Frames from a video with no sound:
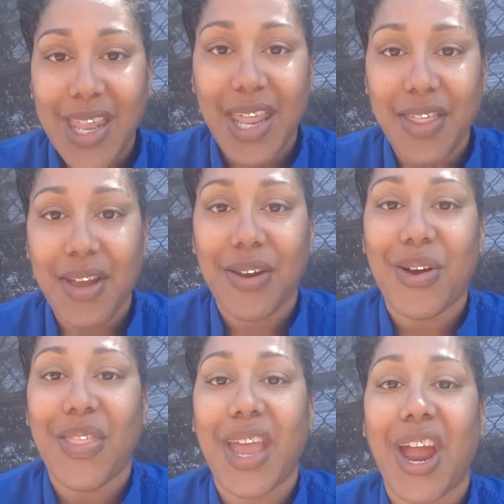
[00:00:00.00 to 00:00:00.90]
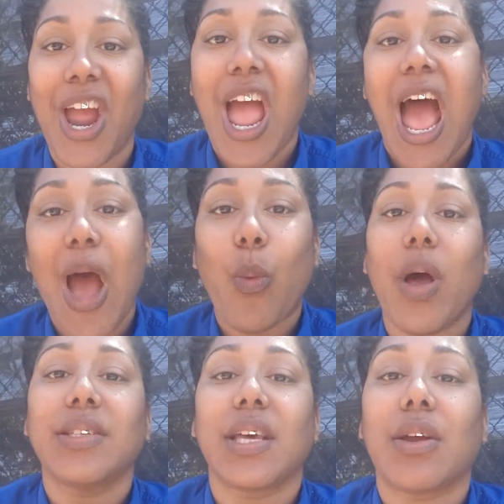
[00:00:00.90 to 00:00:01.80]
Neither here nor there. I
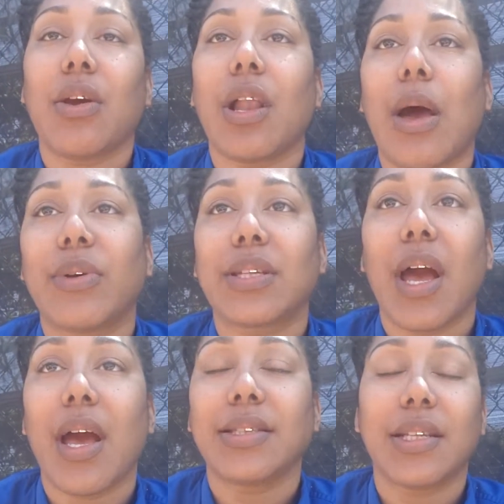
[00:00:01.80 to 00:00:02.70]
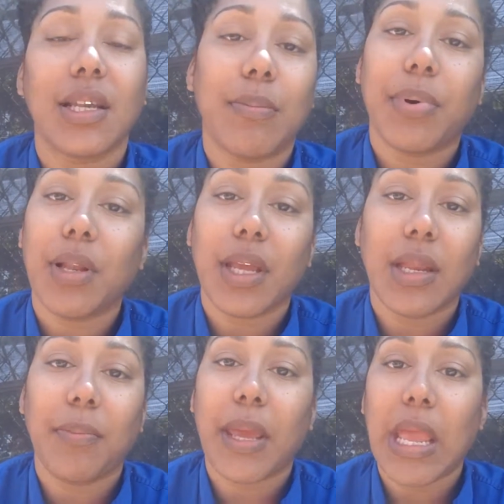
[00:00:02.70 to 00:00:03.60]
was that girl. I was constantly
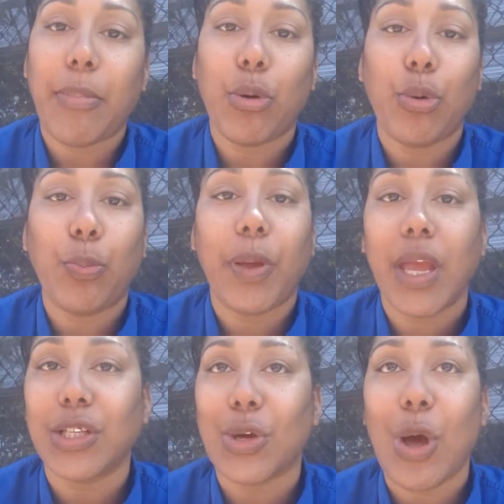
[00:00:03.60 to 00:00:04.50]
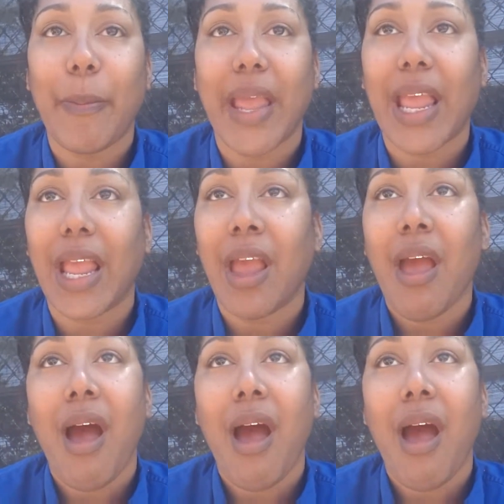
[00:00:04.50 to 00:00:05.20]
bullied. People picked on me.